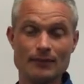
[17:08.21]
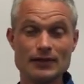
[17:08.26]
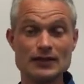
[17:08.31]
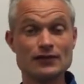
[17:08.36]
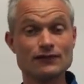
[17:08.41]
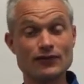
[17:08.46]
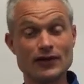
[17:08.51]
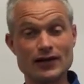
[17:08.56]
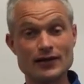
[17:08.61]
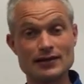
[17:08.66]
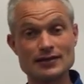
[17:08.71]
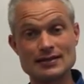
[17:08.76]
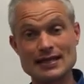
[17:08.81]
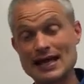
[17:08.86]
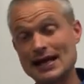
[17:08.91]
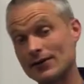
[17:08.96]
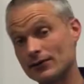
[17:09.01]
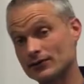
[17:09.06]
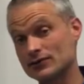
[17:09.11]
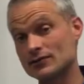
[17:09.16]
as far as
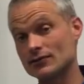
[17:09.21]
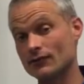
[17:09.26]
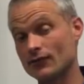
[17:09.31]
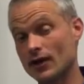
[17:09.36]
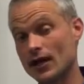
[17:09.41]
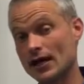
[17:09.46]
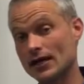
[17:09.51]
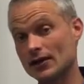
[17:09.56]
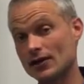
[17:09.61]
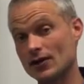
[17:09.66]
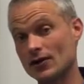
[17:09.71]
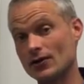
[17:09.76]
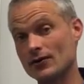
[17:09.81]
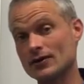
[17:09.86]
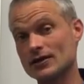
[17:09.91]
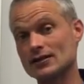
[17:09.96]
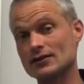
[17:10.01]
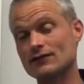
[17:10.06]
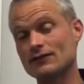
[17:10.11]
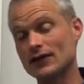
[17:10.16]
hours of light go
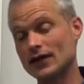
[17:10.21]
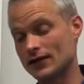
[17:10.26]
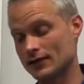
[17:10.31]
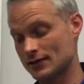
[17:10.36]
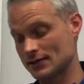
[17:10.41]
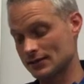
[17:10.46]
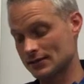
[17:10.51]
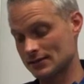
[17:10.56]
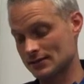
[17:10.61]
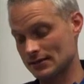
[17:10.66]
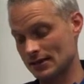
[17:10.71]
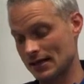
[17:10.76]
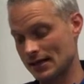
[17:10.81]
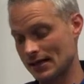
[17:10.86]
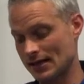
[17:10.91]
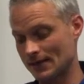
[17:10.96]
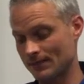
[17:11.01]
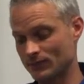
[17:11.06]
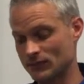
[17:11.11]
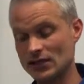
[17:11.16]
and as far as
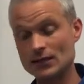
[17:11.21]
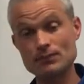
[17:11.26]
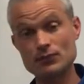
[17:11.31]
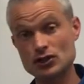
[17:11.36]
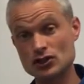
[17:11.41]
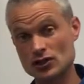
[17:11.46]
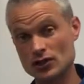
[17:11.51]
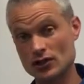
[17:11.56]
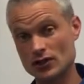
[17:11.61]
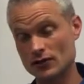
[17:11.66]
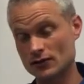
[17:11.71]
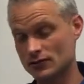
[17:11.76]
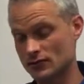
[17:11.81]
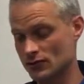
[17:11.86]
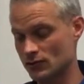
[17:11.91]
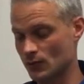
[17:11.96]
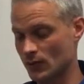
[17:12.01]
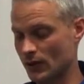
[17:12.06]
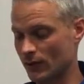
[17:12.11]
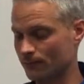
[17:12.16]
temperature goes
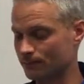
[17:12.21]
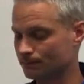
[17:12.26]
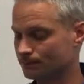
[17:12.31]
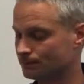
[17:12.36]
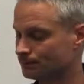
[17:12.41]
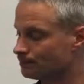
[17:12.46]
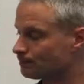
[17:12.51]
as well.